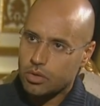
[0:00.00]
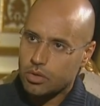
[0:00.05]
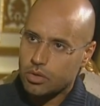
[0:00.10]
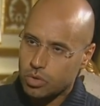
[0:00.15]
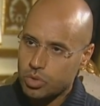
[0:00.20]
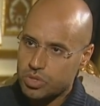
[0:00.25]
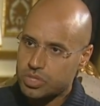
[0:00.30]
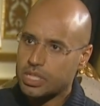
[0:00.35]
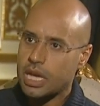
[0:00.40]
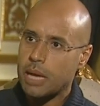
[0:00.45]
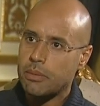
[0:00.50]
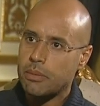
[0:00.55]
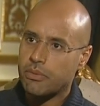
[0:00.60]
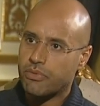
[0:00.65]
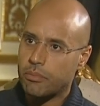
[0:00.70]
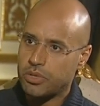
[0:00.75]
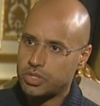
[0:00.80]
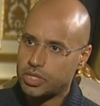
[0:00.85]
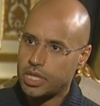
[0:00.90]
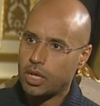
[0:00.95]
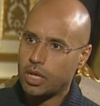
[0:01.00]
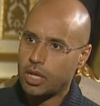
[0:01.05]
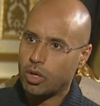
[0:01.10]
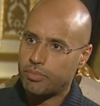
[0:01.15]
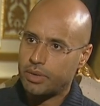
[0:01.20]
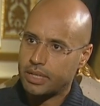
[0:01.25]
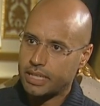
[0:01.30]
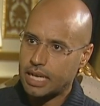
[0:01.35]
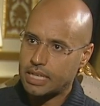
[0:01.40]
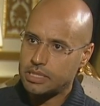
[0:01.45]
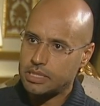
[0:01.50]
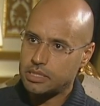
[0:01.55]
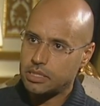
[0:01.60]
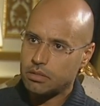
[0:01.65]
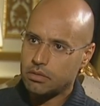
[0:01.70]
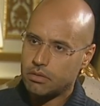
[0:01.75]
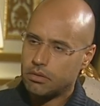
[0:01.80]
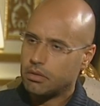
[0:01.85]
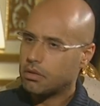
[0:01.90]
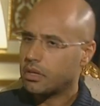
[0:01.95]
who escaped from the jail of Benghazi,
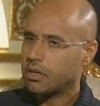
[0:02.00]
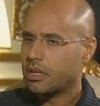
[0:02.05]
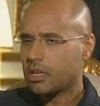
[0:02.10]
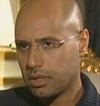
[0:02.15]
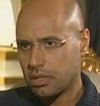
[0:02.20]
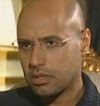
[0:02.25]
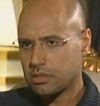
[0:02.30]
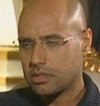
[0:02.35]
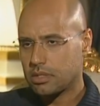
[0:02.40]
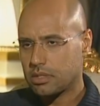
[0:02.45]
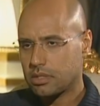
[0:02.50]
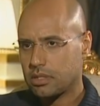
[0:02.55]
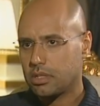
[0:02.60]
criminals,